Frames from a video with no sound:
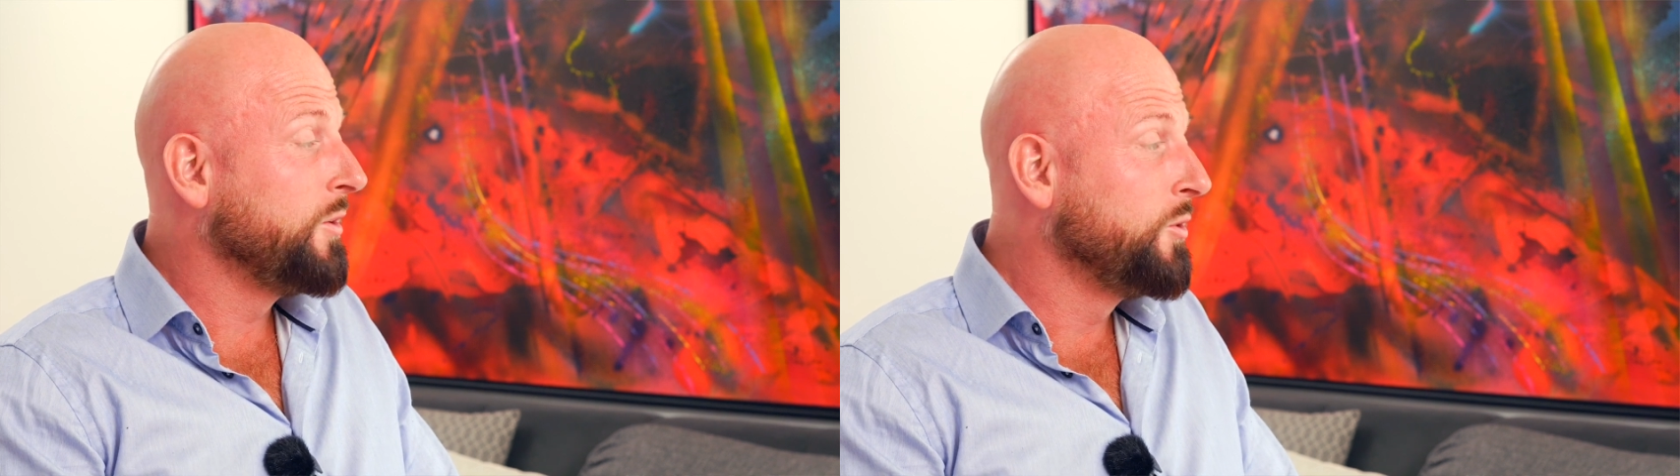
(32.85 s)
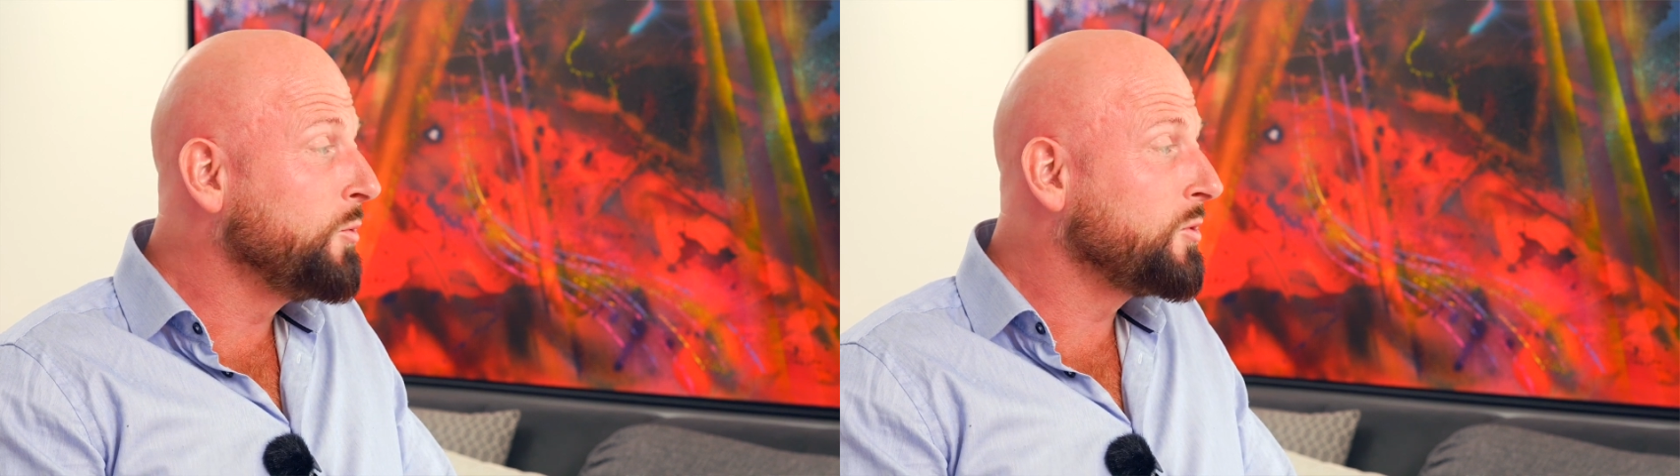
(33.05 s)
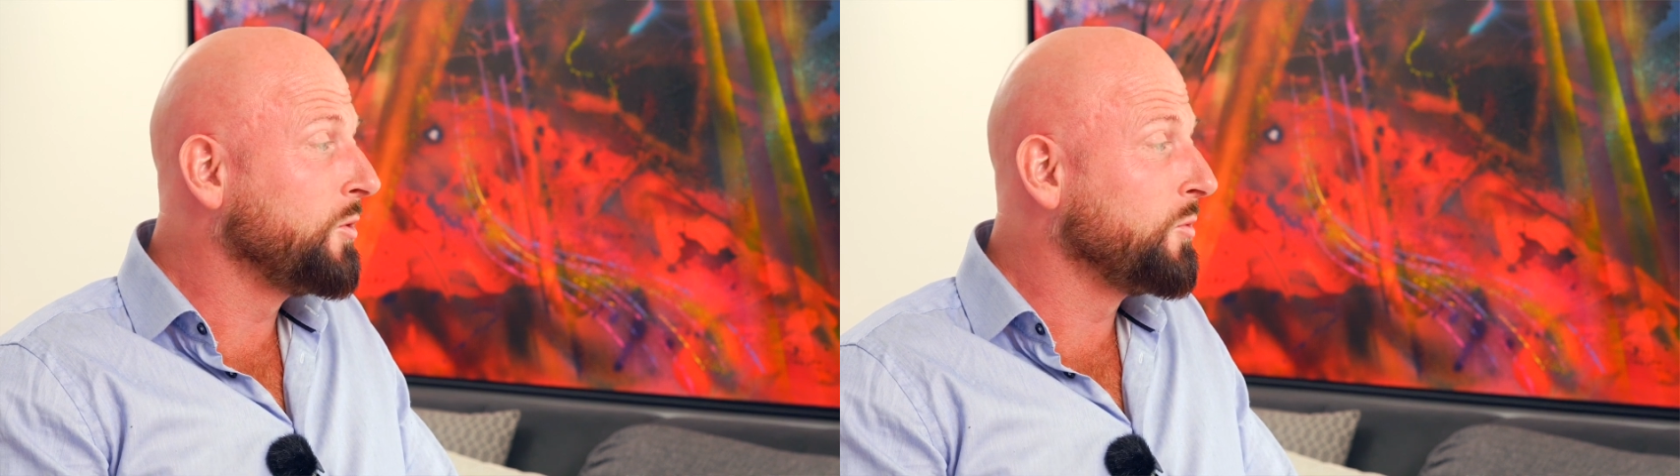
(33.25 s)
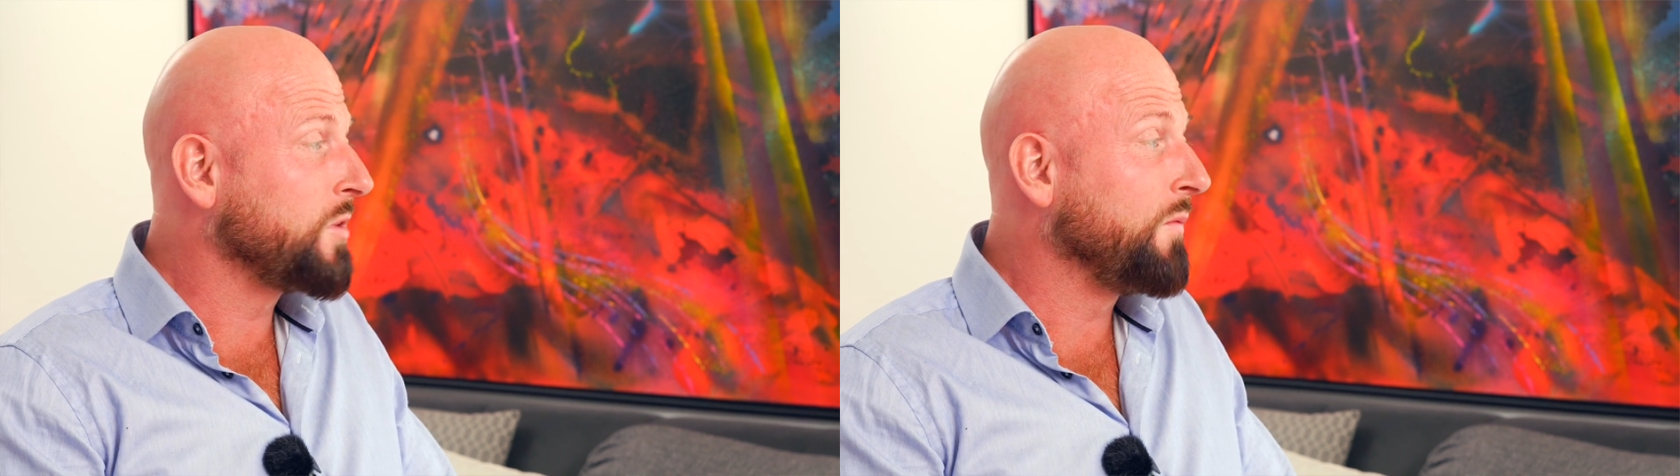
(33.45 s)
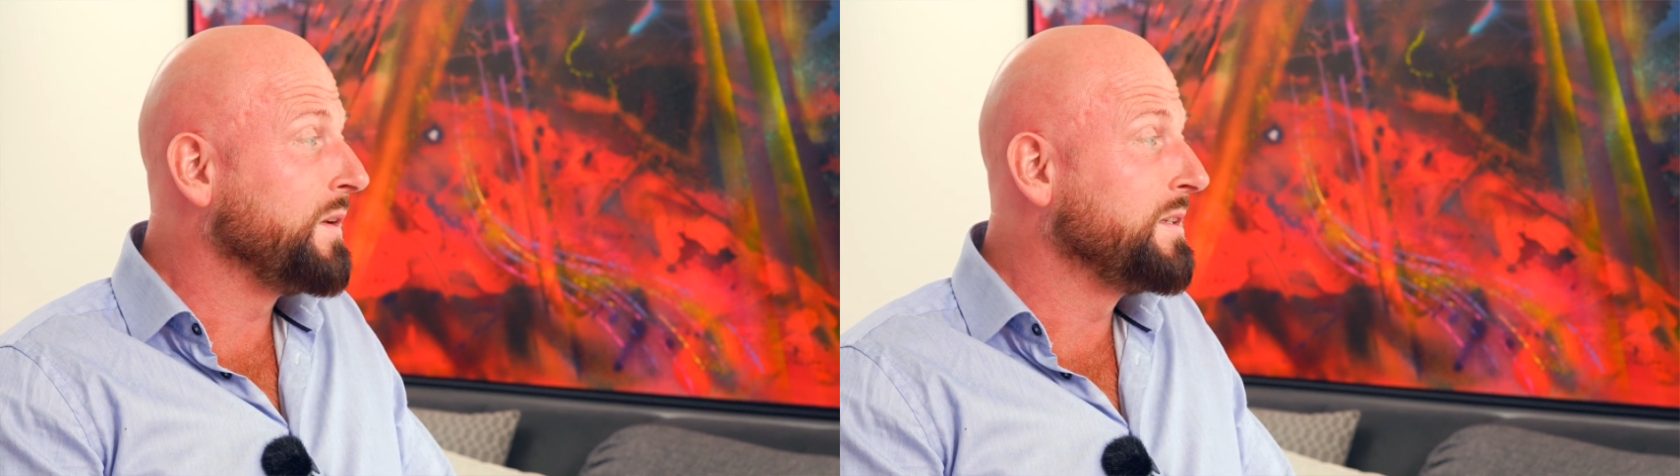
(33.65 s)
used to do
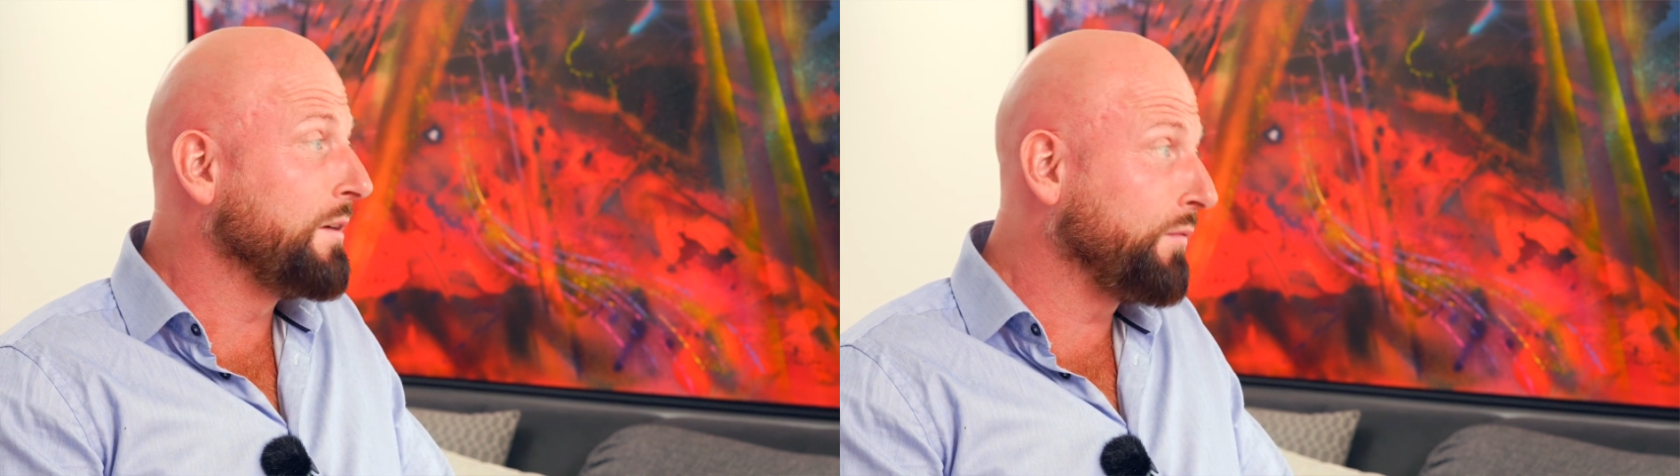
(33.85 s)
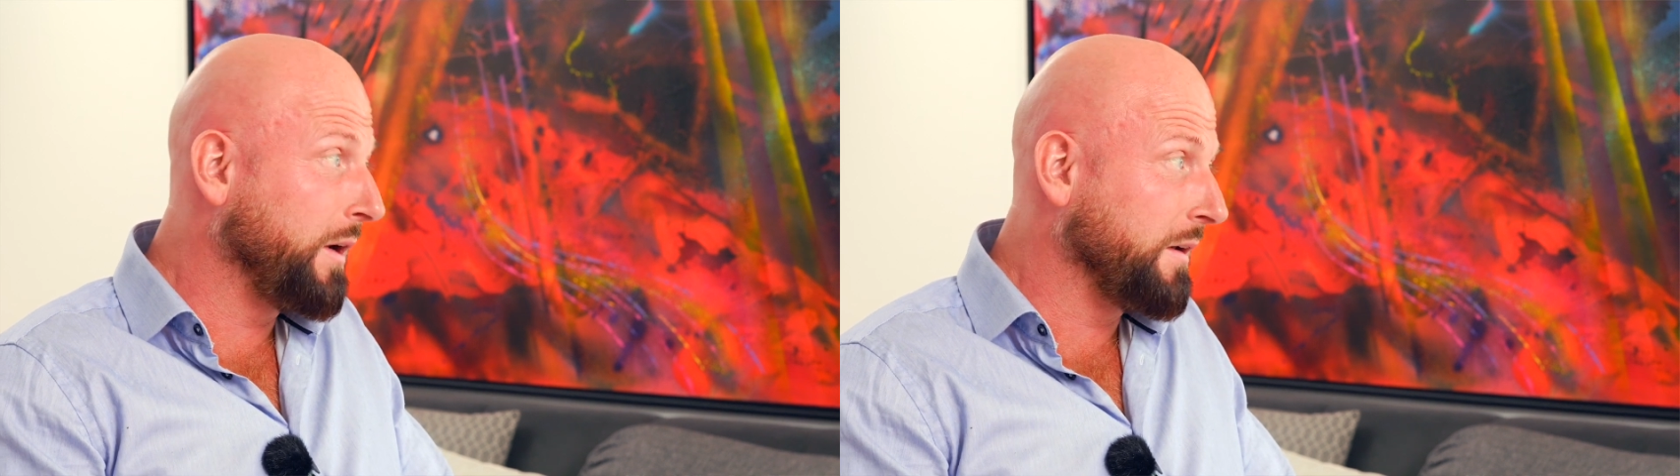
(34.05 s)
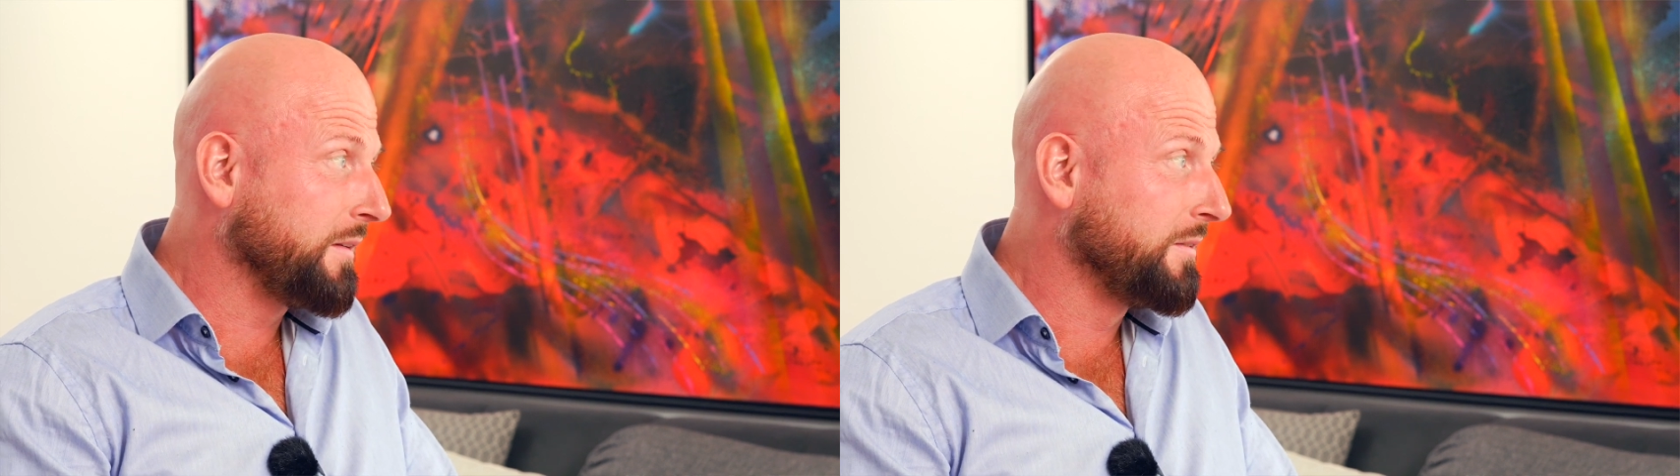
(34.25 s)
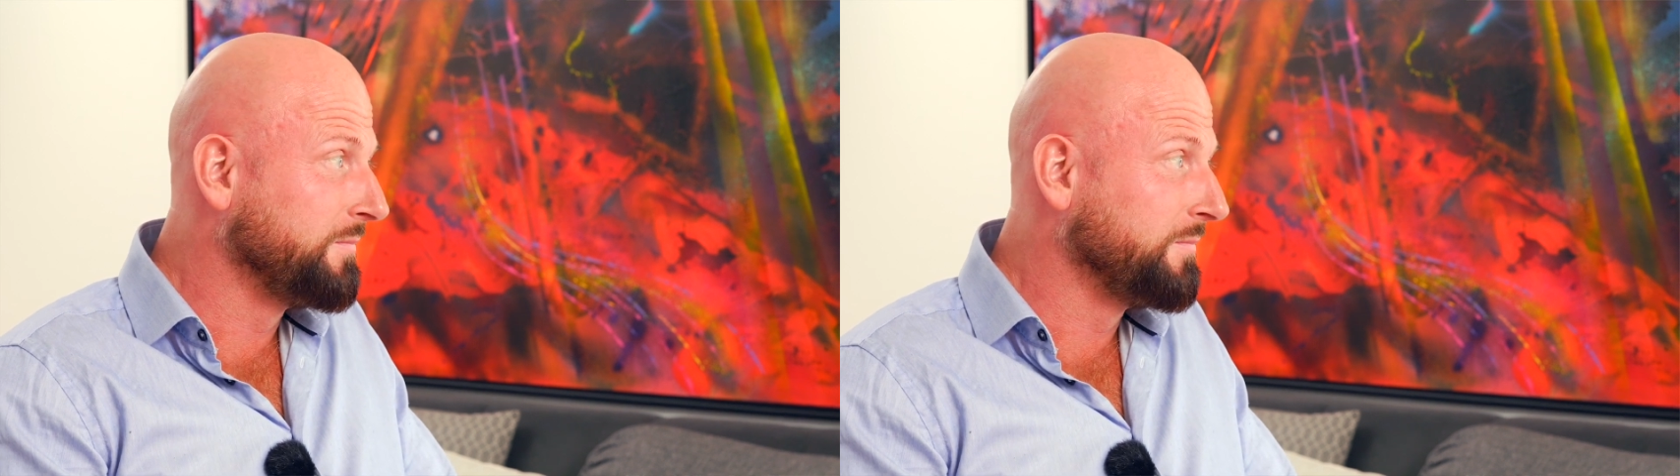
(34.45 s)
something different.